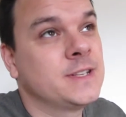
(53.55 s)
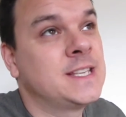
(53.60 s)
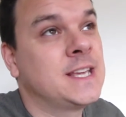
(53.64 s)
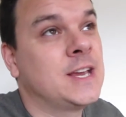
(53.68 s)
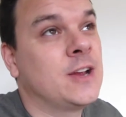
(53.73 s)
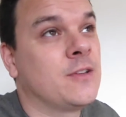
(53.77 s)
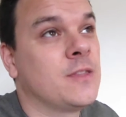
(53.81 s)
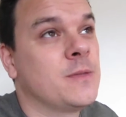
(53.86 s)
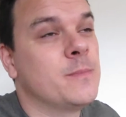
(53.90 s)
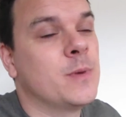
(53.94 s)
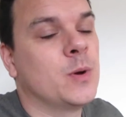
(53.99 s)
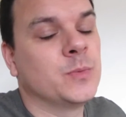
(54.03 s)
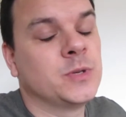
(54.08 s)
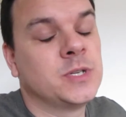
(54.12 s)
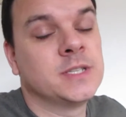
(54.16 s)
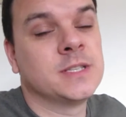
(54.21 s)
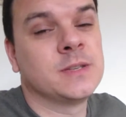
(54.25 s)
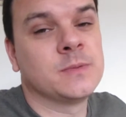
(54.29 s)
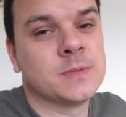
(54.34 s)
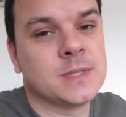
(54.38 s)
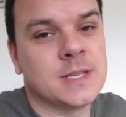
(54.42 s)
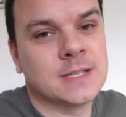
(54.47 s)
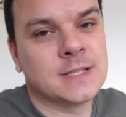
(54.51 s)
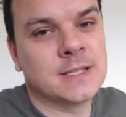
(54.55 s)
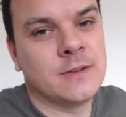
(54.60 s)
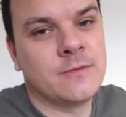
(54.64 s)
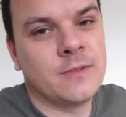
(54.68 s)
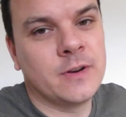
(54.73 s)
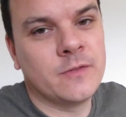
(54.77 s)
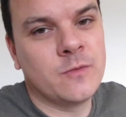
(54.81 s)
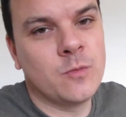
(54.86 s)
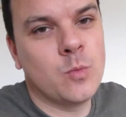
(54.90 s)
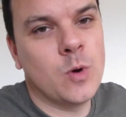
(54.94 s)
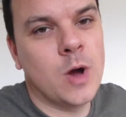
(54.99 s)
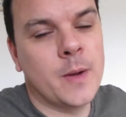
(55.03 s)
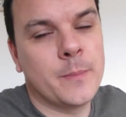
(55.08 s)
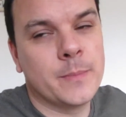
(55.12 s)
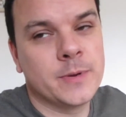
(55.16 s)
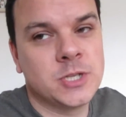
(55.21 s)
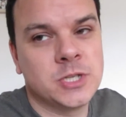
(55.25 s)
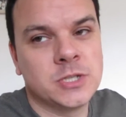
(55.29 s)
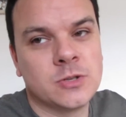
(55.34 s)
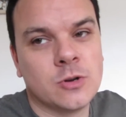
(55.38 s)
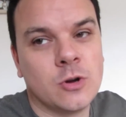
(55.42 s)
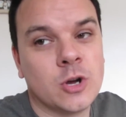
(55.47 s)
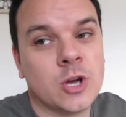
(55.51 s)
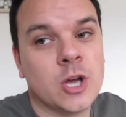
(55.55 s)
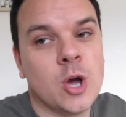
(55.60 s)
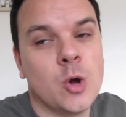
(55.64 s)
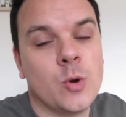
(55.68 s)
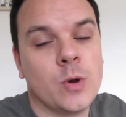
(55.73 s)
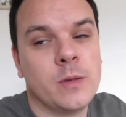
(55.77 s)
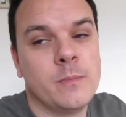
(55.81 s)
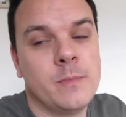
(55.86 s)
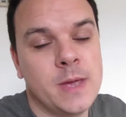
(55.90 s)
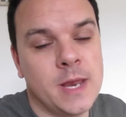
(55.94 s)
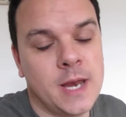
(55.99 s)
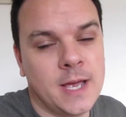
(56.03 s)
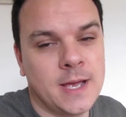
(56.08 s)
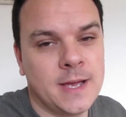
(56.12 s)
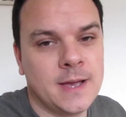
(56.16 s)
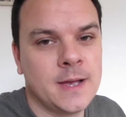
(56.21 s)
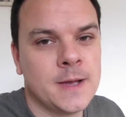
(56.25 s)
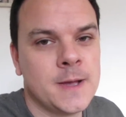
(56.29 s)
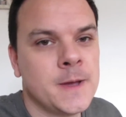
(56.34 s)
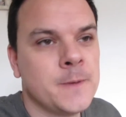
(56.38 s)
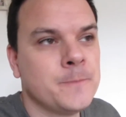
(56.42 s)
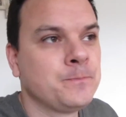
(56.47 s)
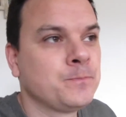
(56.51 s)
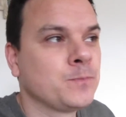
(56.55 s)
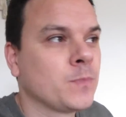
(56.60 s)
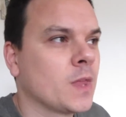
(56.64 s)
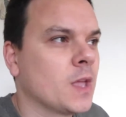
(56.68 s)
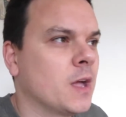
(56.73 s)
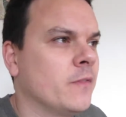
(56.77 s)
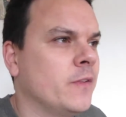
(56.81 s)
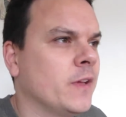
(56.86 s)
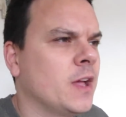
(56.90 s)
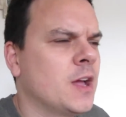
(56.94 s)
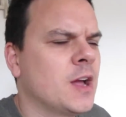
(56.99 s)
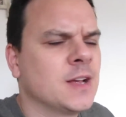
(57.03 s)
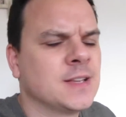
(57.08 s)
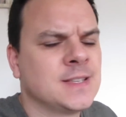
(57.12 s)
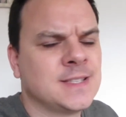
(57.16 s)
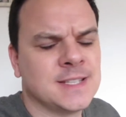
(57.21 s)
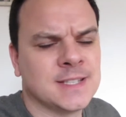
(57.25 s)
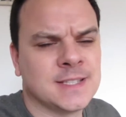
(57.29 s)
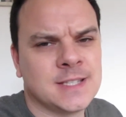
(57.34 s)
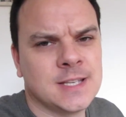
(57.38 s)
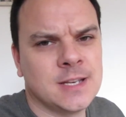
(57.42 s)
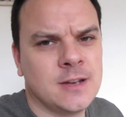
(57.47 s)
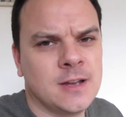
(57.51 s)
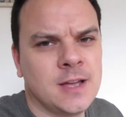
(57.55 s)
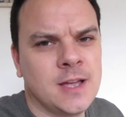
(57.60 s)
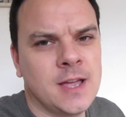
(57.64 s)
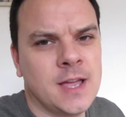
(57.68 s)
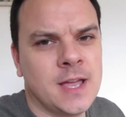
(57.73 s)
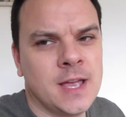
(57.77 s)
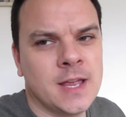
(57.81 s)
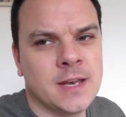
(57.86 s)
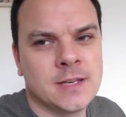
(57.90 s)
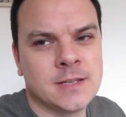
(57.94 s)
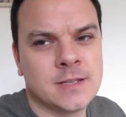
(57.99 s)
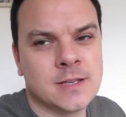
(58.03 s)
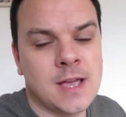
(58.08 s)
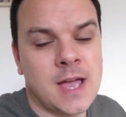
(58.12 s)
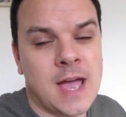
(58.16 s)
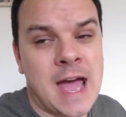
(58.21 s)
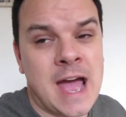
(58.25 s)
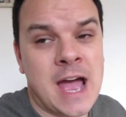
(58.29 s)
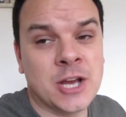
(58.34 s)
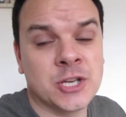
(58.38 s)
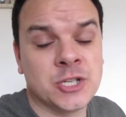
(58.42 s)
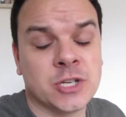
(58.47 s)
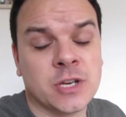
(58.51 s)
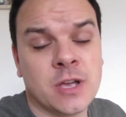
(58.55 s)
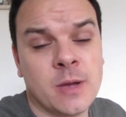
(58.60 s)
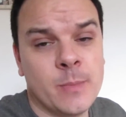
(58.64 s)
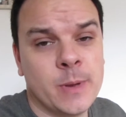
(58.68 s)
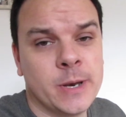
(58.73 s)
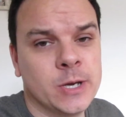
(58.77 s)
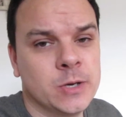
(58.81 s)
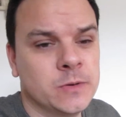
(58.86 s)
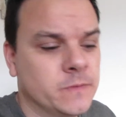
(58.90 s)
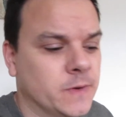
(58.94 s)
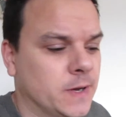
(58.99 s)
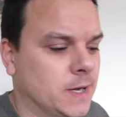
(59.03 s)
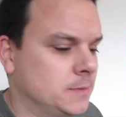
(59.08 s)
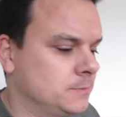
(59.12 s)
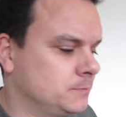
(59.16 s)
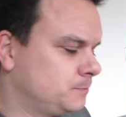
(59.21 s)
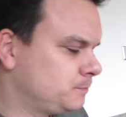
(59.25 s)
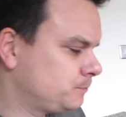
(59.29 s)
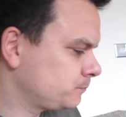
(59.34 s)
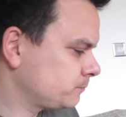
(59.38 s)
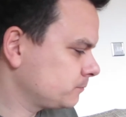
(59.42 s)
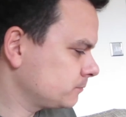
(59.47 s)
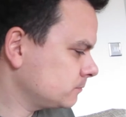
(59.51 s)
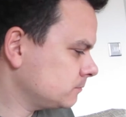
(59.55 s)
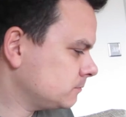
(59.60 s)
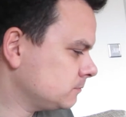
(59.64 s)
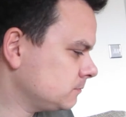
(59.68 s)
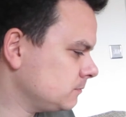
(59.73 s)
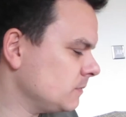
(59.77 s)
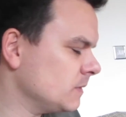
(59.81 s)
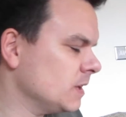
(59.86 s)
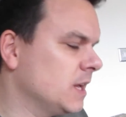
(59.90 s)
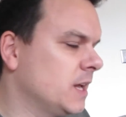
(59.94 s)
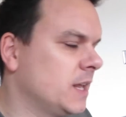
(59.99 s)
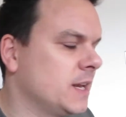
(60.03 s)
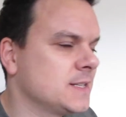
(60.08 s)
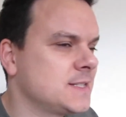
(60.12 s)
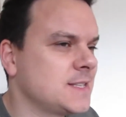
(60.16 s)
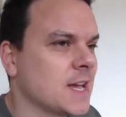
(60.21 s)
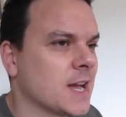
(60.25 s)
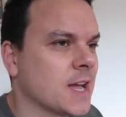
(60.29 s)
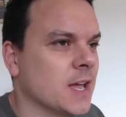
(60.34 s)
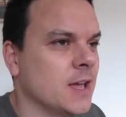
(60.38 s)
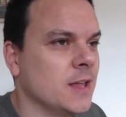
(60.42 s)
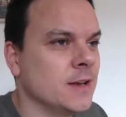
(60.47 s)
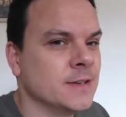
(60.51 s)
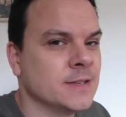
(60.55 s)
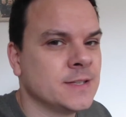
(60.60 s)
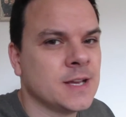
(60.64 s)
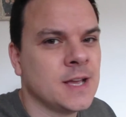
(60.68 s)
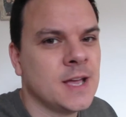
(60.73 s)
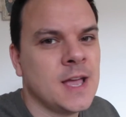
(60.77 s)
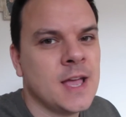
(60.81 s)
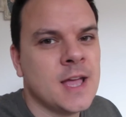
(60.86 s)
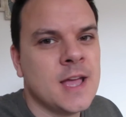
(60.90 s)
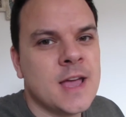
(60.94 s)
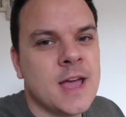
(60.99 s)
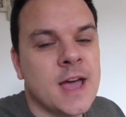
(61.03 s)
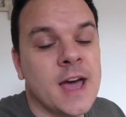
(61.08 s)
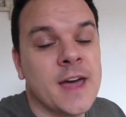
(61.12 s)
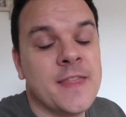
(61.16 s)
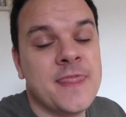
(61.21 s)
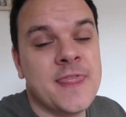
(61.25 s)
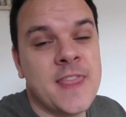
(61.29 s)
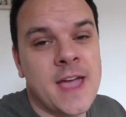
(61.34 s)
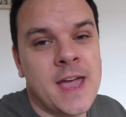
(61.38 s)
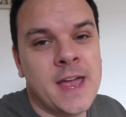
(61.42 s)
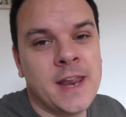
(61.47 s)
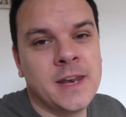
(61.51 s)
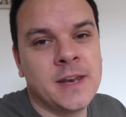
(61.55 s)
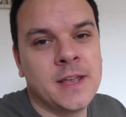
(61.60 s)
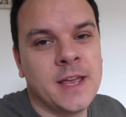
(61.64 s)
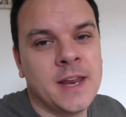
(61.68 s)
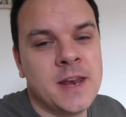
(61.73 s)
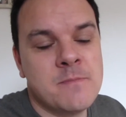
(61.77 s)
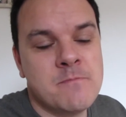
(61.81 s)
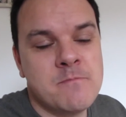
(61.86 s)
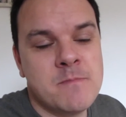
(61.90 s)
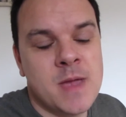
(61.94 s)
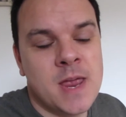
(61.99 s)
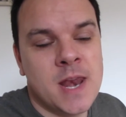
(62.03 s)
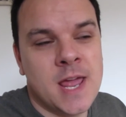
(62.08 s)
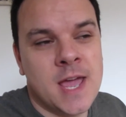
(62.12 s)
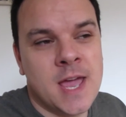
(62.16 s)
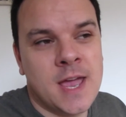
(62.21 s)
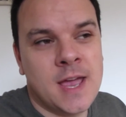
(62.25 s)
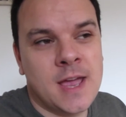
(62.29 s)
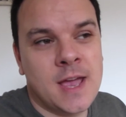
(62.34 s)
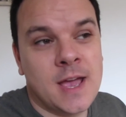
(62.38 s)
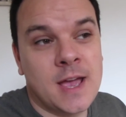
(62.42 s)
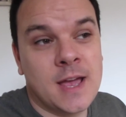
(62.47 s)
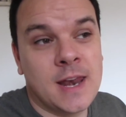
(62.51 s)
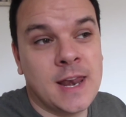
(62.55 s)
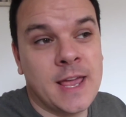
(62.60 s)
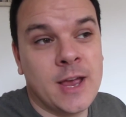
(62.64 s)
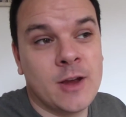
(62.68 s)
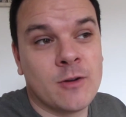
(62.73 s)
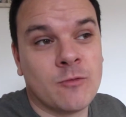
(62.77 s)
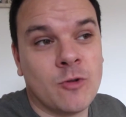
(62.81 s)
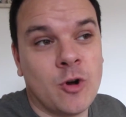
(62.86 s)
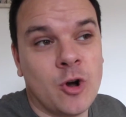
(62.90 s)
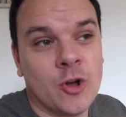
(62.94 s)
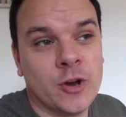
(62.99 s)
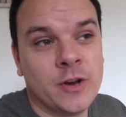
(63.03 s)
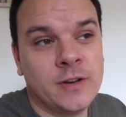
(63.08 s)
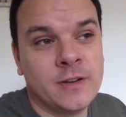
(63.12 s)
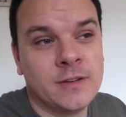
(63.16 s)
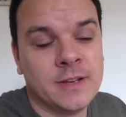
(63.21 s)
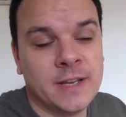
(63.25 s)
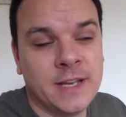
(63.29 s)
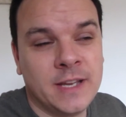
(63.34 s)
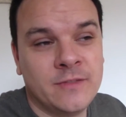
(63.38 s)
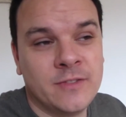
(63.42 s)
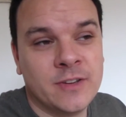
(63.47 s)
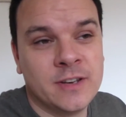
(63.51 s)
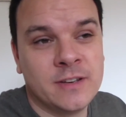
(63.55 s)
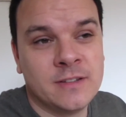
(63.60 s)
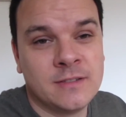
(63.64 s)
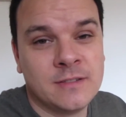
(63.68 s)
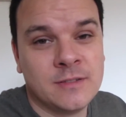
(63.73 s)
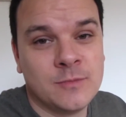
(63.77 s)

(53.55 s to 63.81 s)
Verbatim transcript: is here at the moment. She's upstairs getting ready for work, but she's got to go in a minute. I think her sister and Ash are coming over in a second. And then in a minute, later on even,